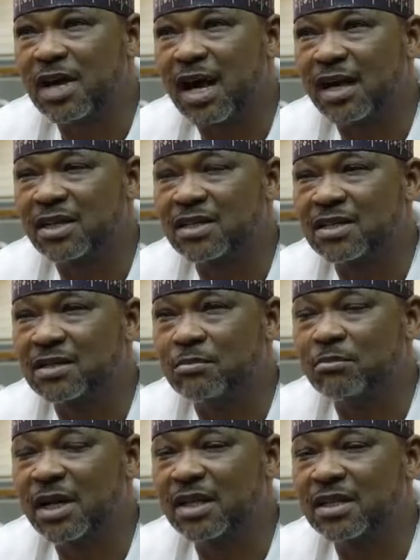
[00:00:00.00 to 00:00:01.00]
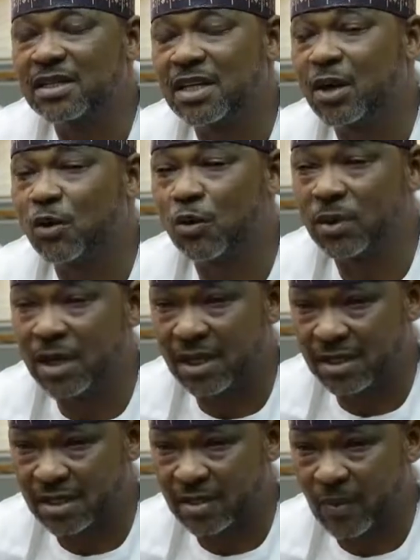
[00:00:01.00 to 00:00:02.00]
has many
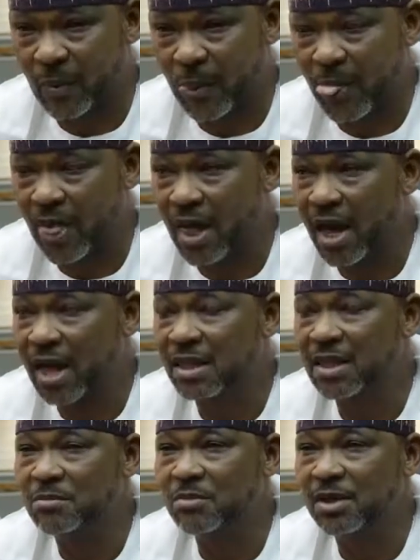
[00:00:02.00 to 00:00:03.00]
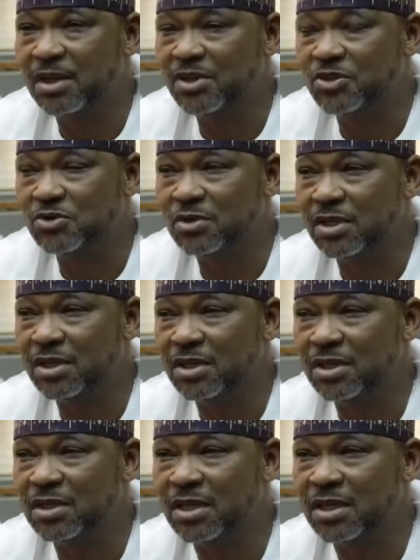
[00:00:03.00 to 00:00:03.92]
stakeholders, and the ministry is